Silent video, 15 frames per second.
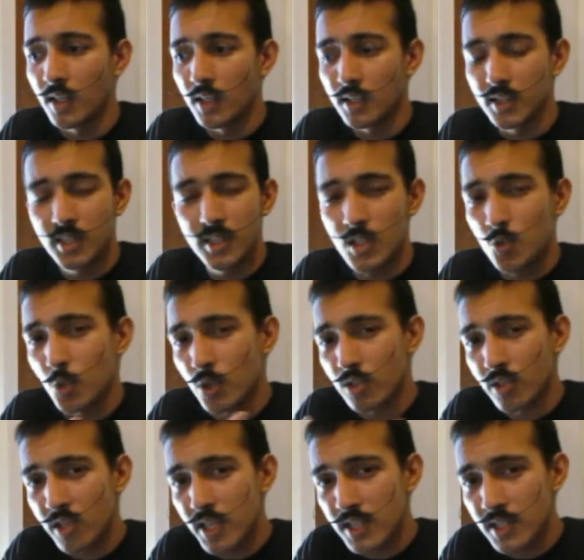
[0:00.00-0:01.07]
This is one of
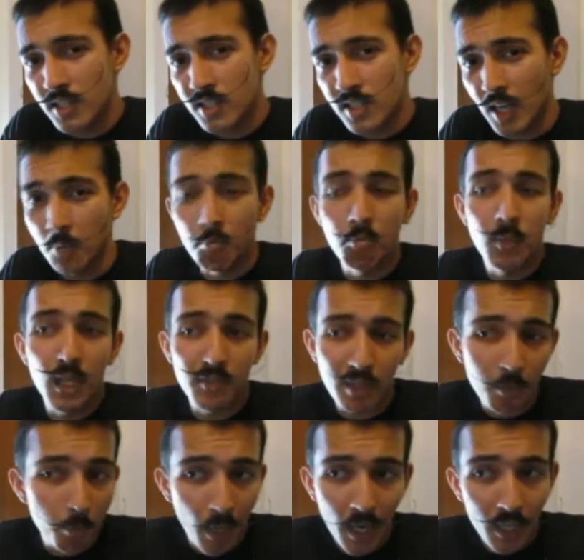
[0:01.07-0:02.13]
the reasons I'm
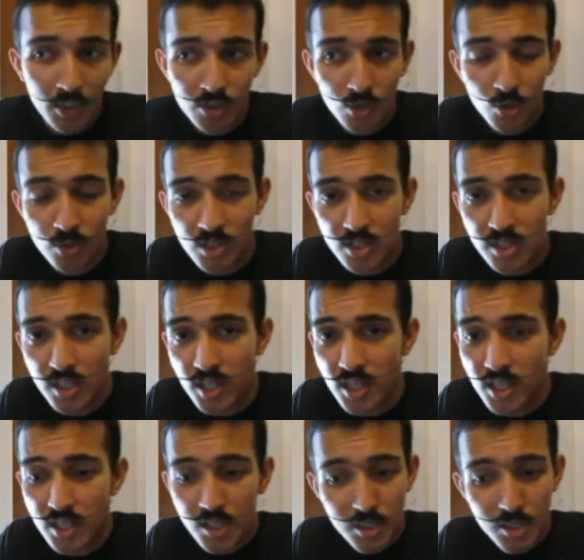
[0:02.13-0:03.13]
giving back through this series,